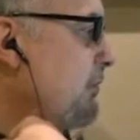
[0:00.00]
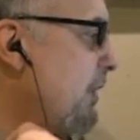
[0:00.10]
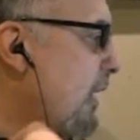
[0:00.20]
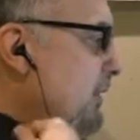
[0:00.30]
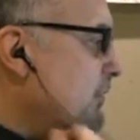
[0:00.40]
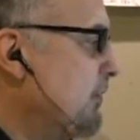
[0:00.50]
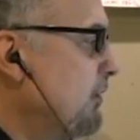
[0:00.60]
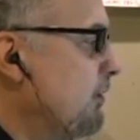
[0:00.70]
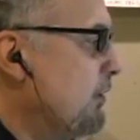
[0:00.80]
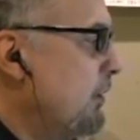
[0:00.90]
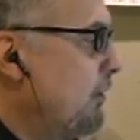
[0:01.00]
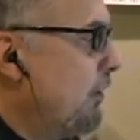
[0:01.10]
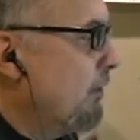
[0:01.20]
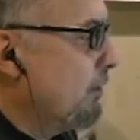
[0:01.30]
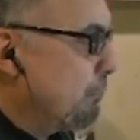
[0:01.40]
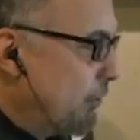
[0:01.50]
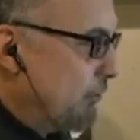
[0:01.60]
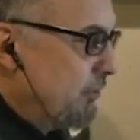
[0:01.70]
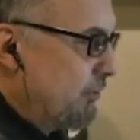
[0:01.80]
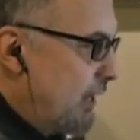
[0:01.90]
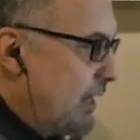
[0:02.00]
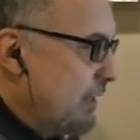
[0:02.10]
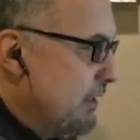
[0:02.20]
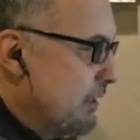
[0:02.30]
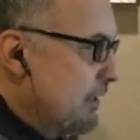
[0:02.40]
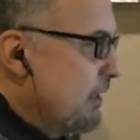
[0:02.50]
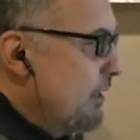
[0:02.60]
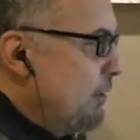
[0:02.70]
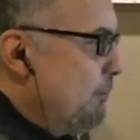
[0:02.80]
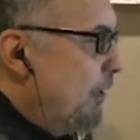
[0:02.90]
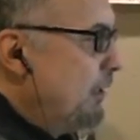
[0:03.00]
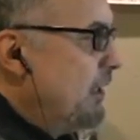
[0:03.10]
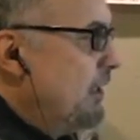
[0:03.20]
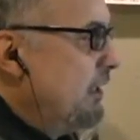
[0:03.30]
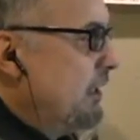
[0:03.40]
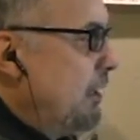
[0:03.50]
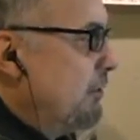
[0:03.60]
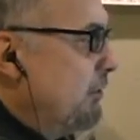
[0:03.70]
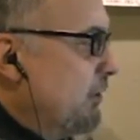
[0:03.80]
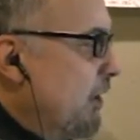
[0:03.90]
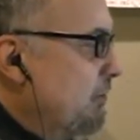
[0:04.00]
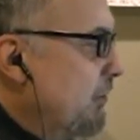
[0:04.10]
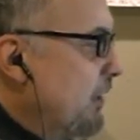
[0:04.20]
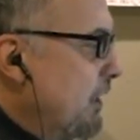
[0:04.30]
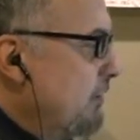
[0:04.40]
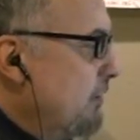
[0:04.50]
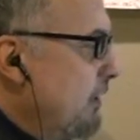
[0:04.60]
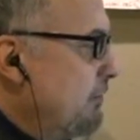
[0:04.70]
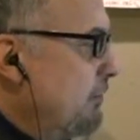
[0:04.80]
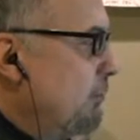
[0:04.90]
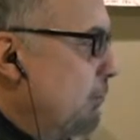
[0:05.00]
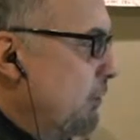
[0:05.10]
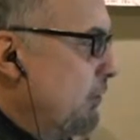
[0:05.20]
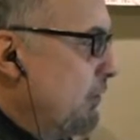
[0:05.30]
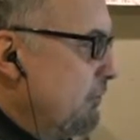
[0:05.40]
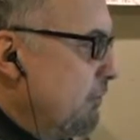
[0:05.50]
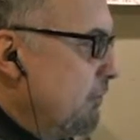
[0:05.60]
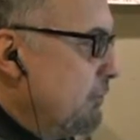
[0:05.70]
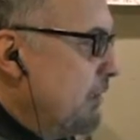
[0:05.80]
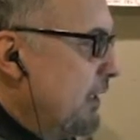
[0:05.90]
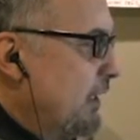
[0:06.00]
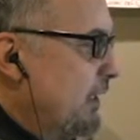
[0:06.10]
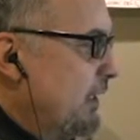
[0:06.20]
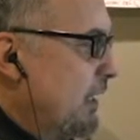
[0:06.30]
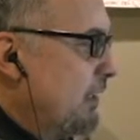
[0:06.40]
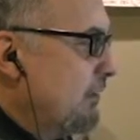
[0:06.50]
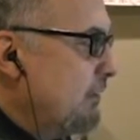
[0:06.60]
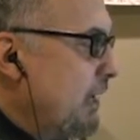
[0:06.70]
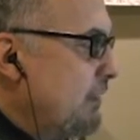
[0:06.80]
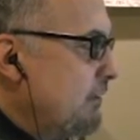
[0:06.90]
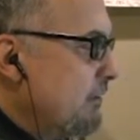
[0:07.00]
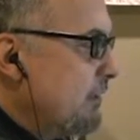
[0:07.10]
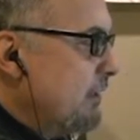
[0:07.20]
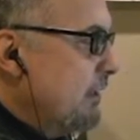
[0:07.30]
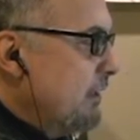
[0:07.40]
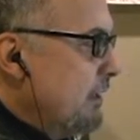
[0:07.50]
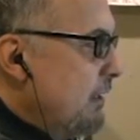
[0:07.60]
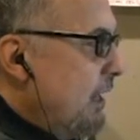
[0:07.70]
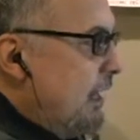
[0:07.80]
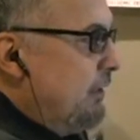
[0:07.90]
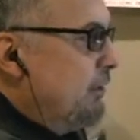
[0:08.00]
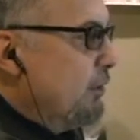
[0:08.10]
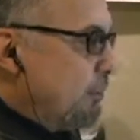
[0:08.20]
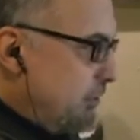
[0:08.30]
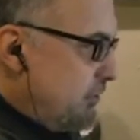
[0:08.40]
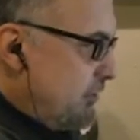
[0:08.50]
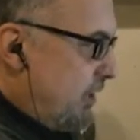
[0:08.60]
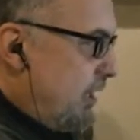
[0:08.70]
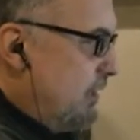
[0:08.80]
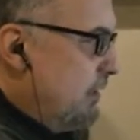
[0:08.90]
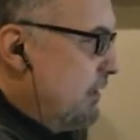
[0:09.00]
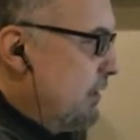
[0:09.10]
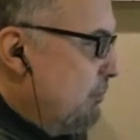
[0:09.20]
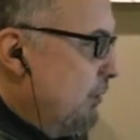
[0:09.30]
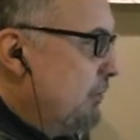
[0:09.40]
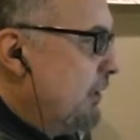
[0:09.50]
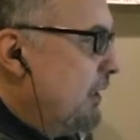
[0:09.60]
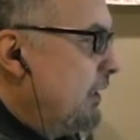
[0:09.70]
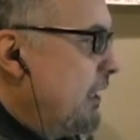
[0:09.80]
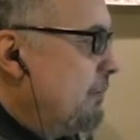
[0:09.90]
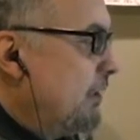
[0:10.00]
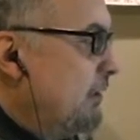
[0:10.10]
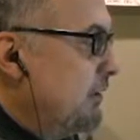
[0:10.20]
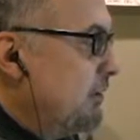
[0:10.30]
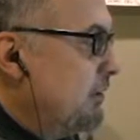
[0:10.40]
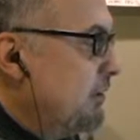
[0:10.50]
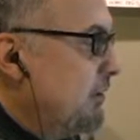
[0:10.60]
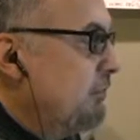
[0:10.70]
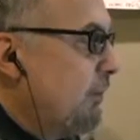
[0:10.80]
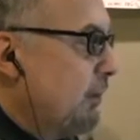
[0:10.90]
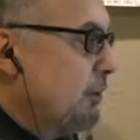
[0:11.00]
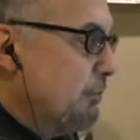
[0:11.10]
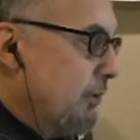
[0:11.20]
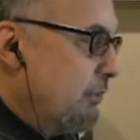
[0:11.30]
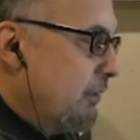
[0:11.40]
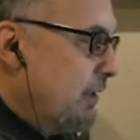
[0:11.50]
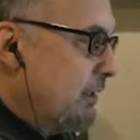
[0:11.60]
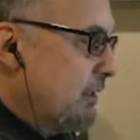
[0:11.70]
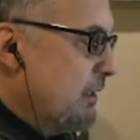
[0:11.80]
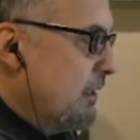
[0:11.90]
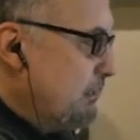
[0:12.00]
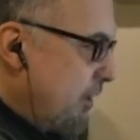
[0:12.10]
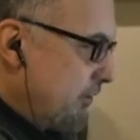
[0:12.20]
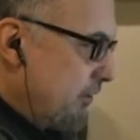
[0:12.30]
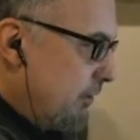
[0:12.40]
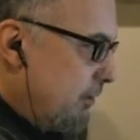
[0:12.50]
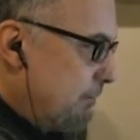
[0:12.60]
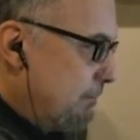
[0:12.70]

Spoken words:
of factors, including on the pull side, bulky economic recovery and tougher border enforcement in the United States, and on the push side, improving economic conditions and a falling birth rate in Mexico.